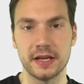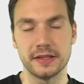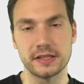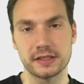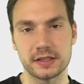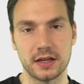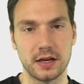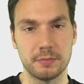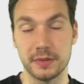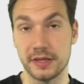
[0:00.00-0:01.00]

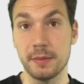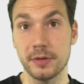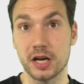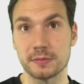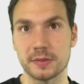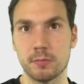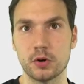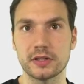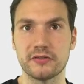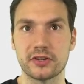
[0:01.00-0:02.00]
That becomes
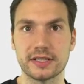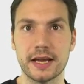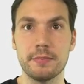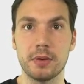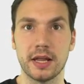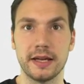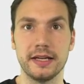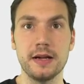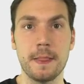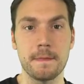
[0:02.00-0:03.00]
important for day
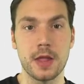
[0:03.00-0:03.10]
planning.